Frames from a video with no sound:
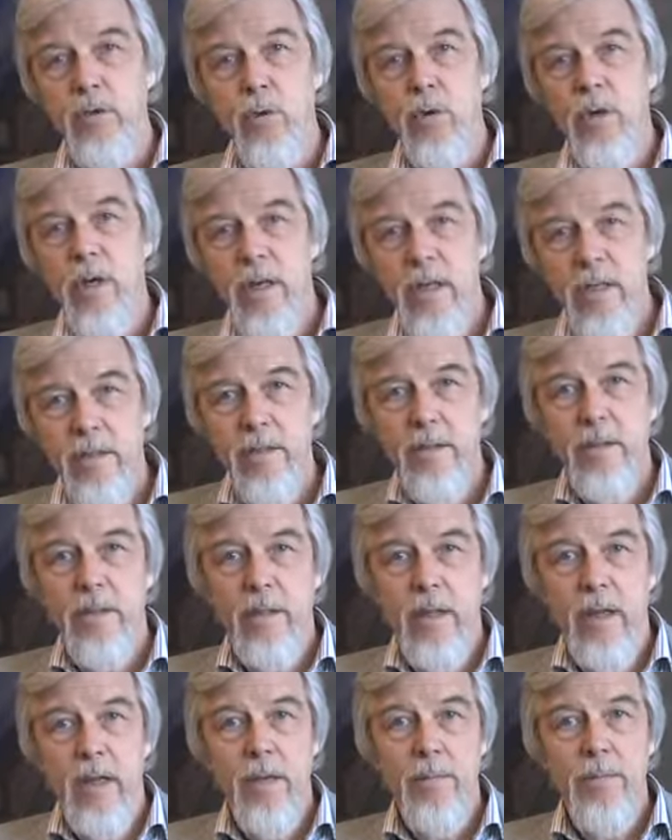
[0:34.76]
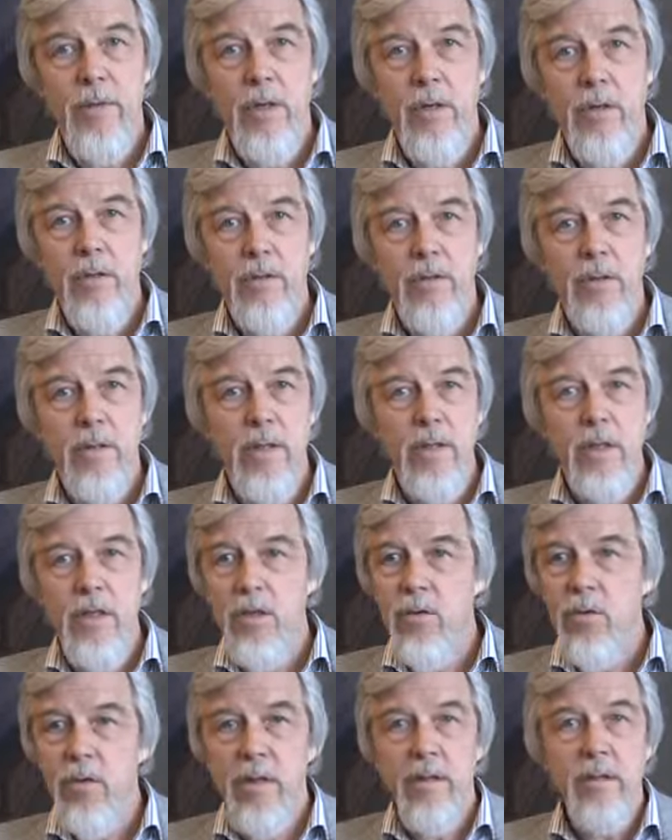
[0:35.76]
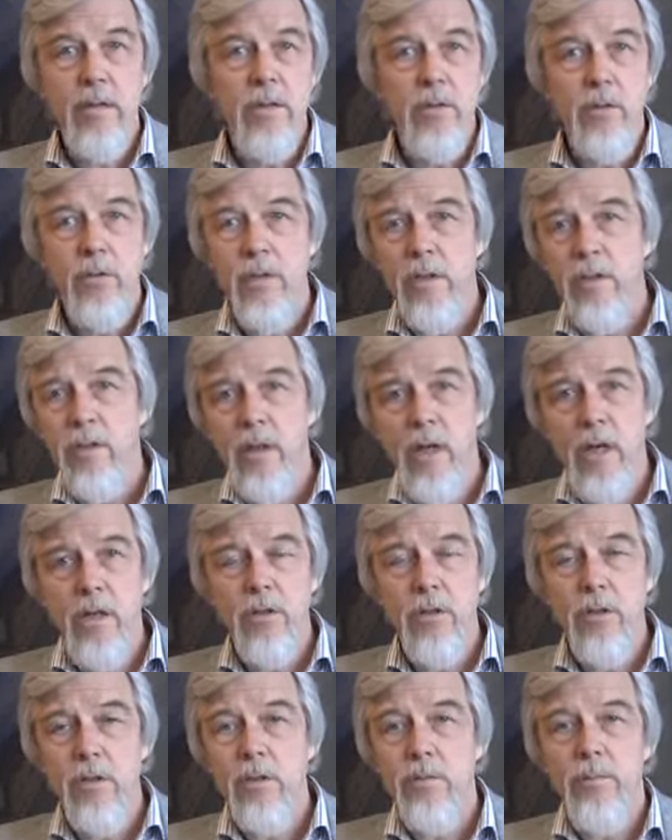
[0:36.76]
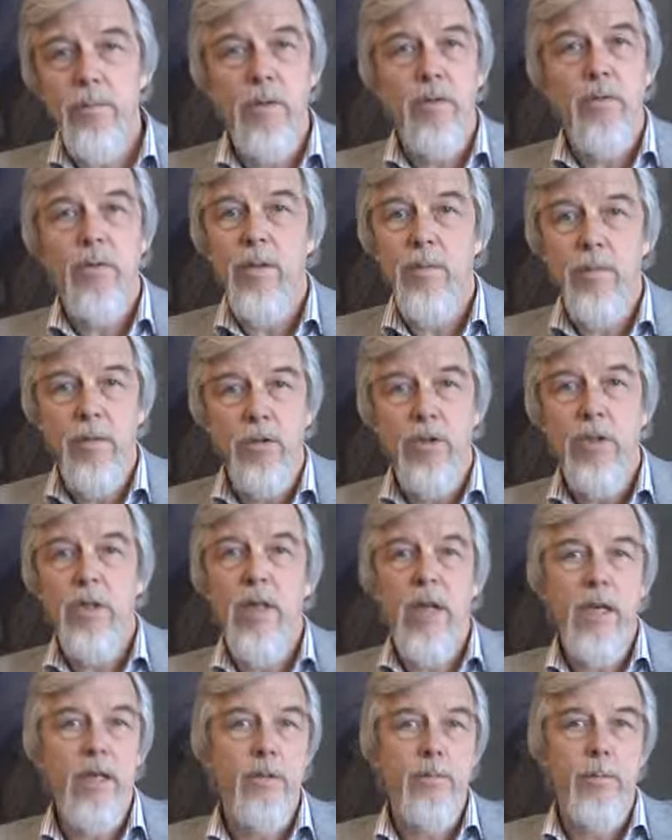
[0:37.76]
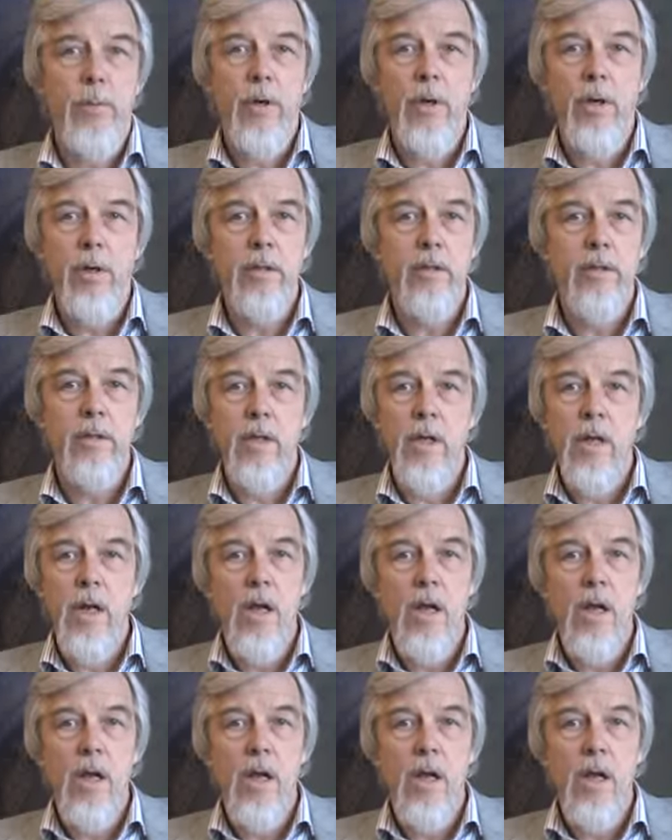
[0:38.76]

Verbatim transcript: to listen there because you listen to discussions between machine experts